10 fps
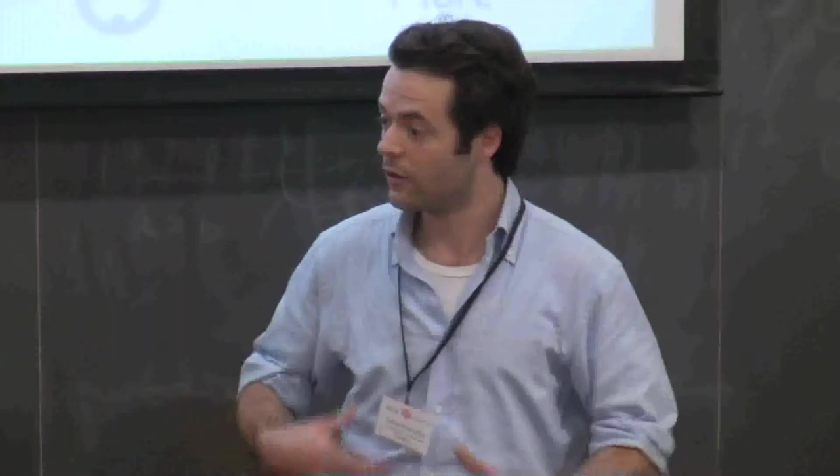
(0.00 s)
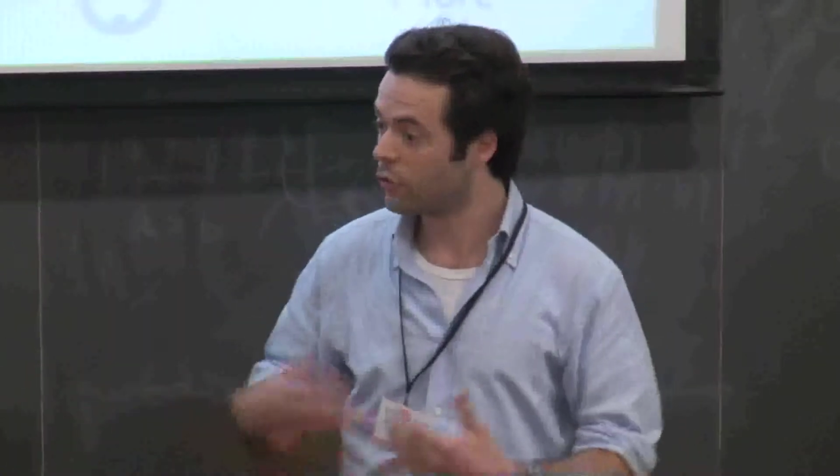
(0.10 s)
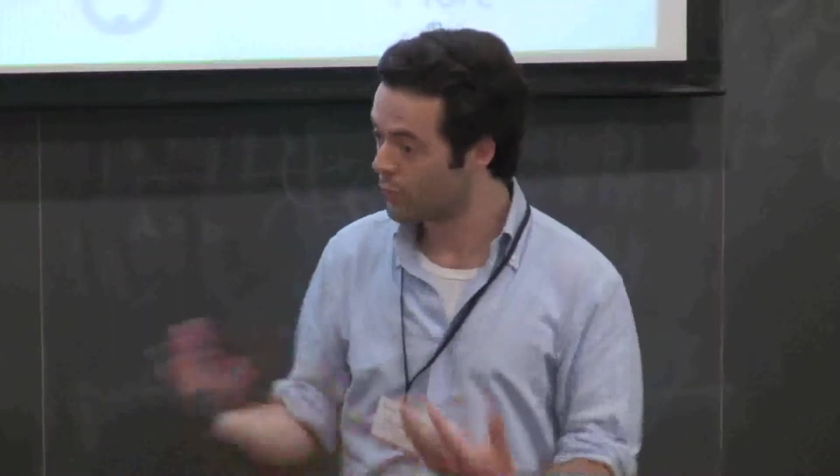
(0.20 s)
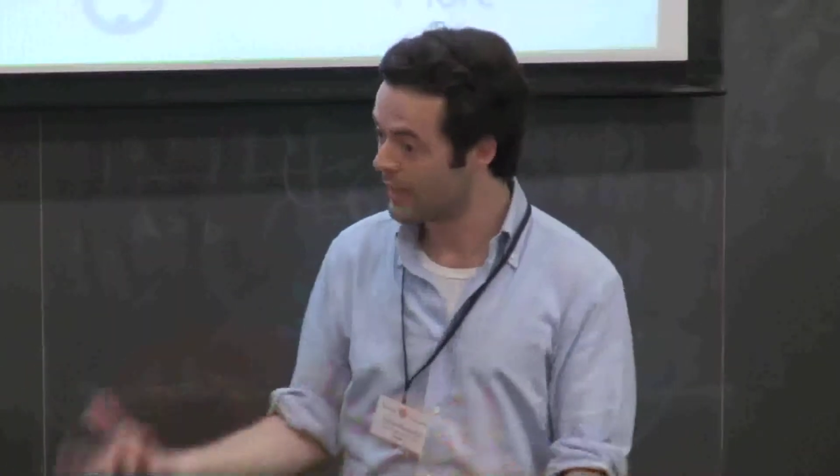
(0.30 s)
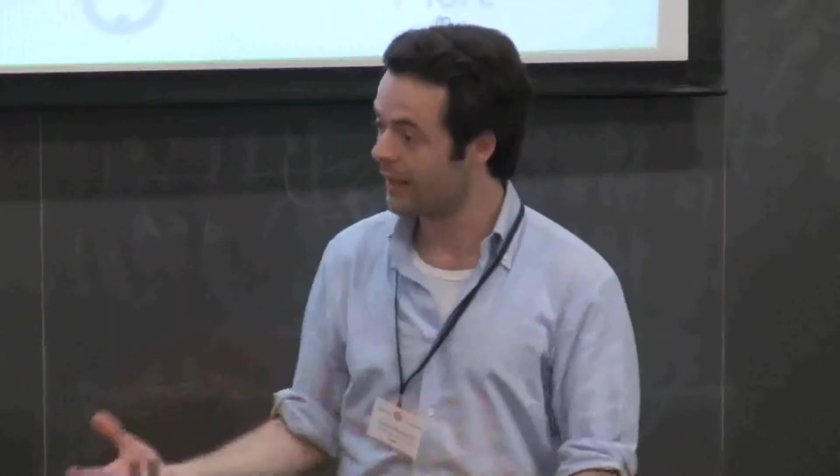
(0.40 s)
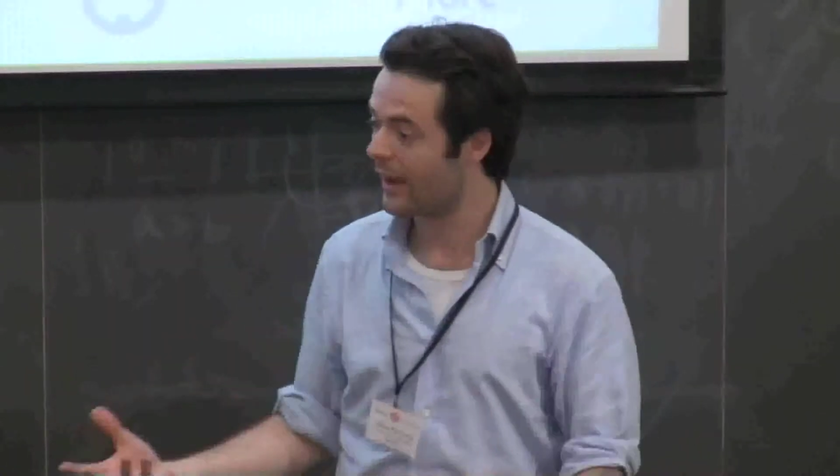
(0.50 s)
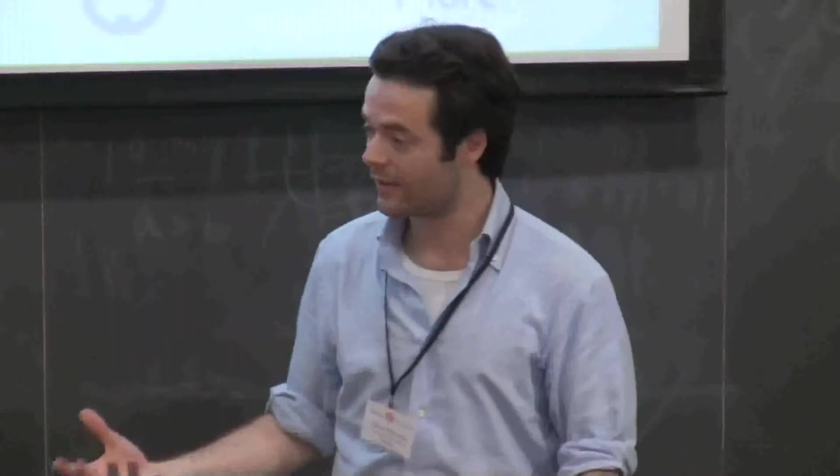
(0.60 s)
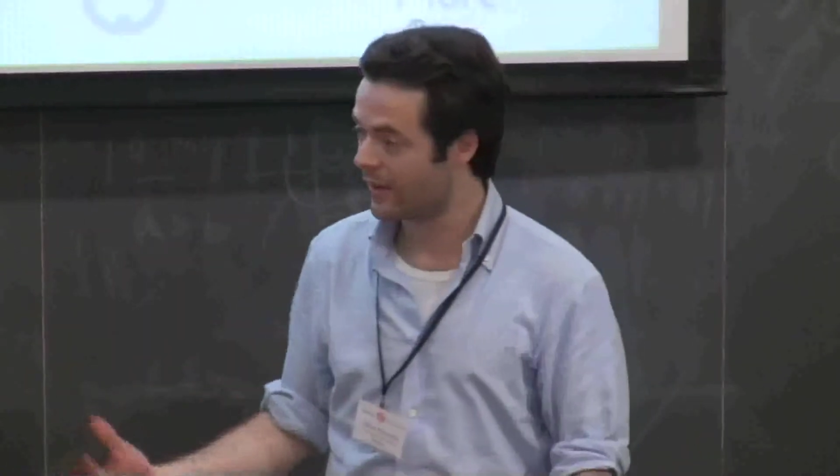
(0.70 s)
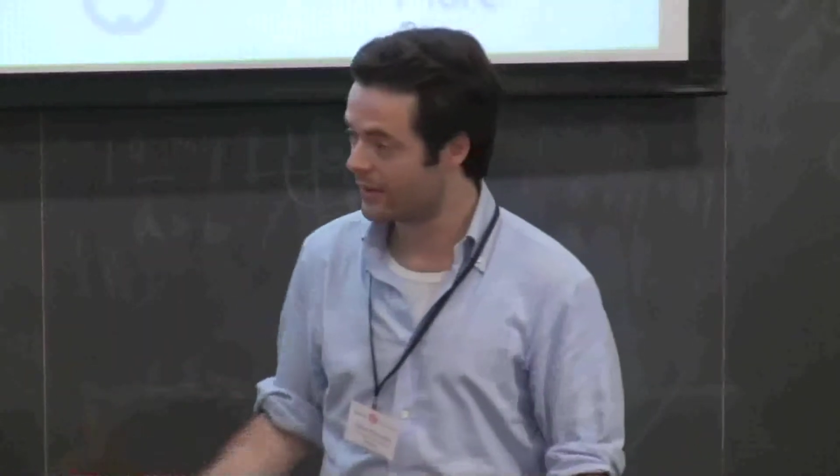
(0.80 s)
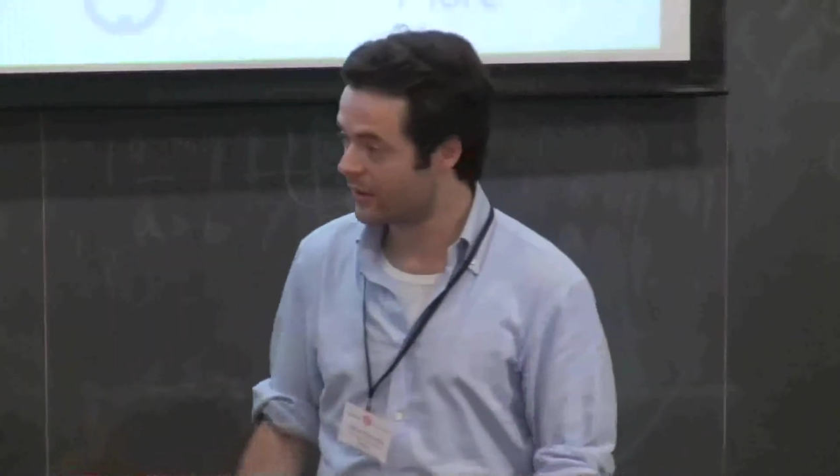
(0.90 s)
to
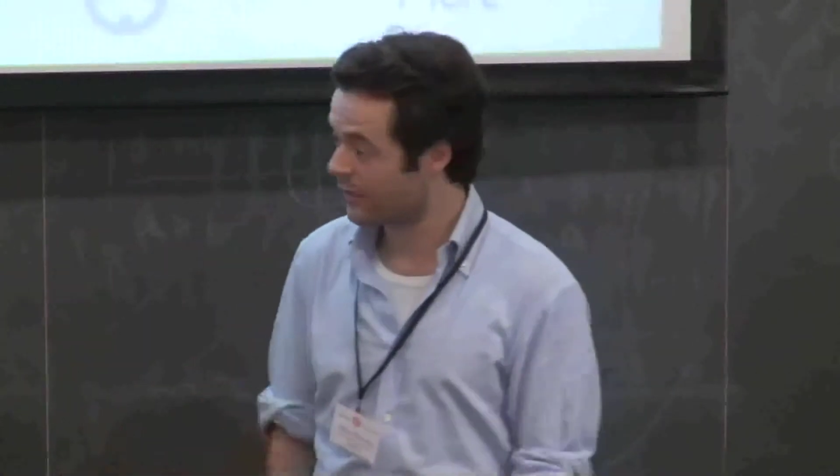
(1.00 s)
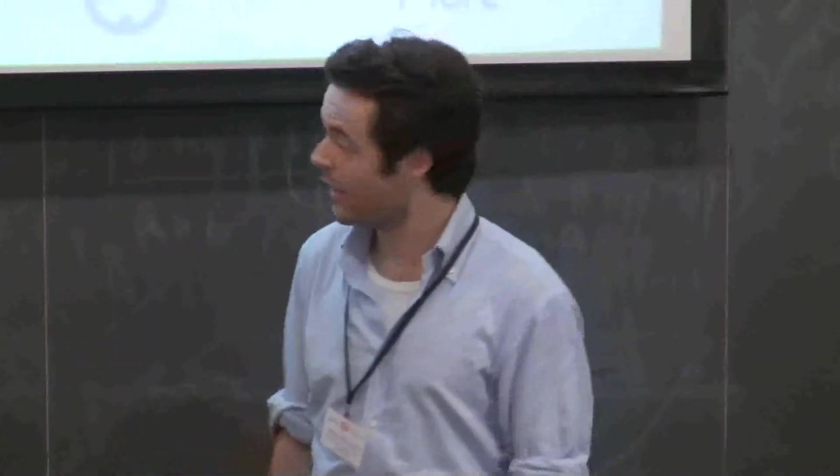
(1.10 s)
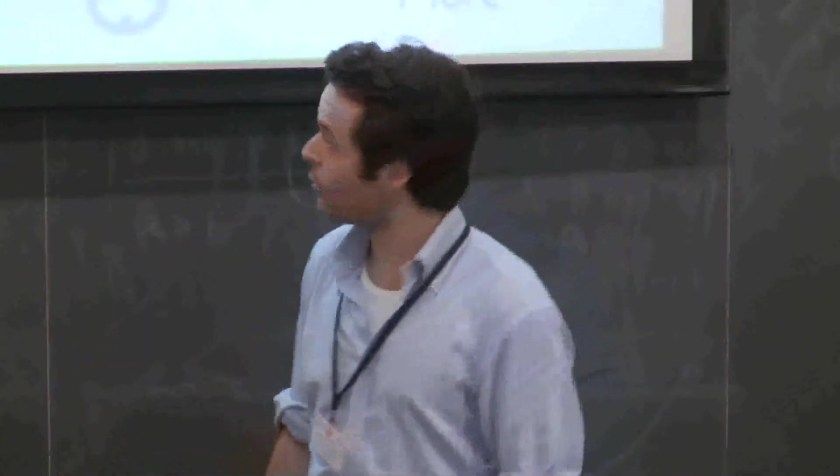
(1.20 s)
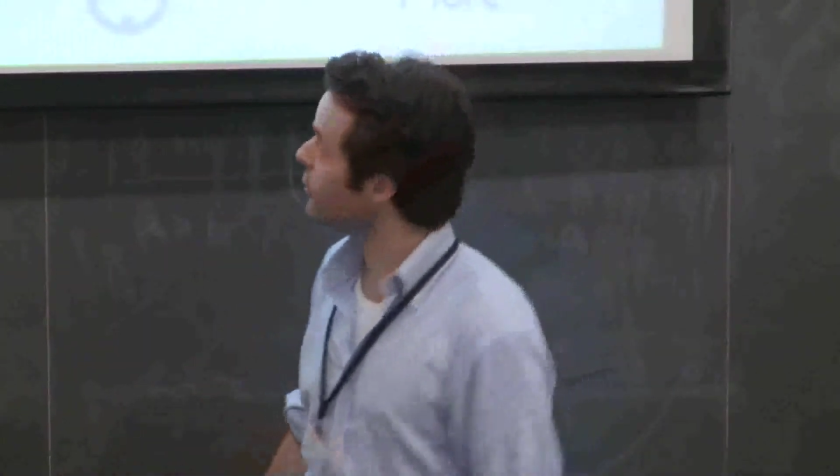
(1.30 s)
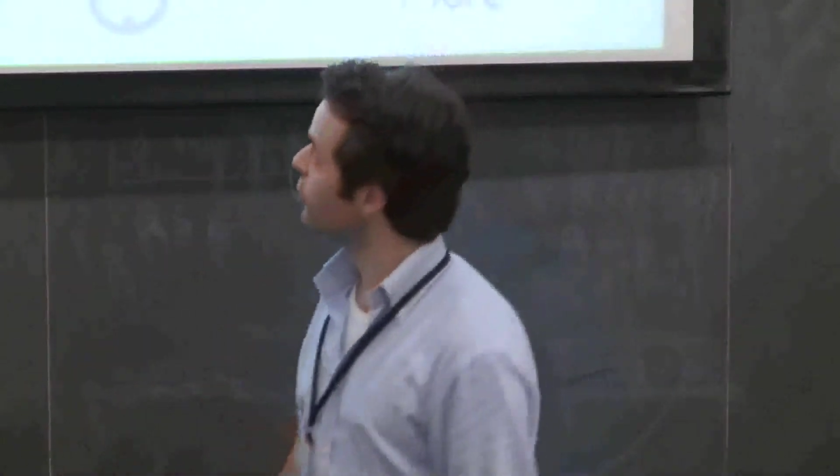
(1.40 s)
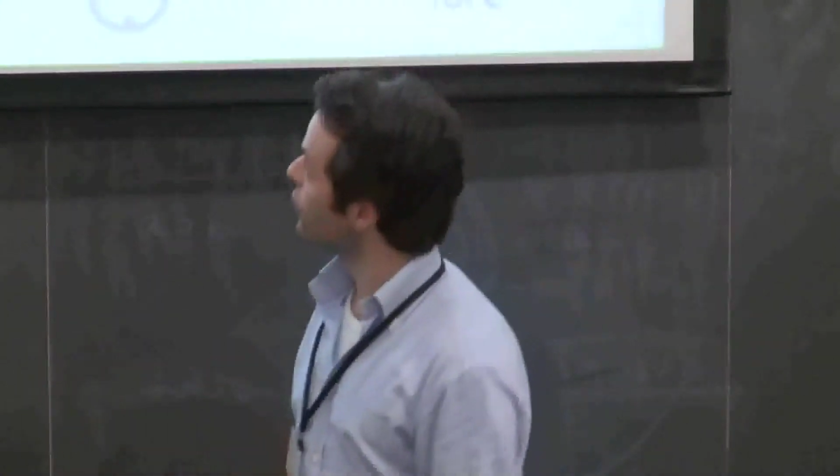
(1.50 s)
realize ideas. And I want to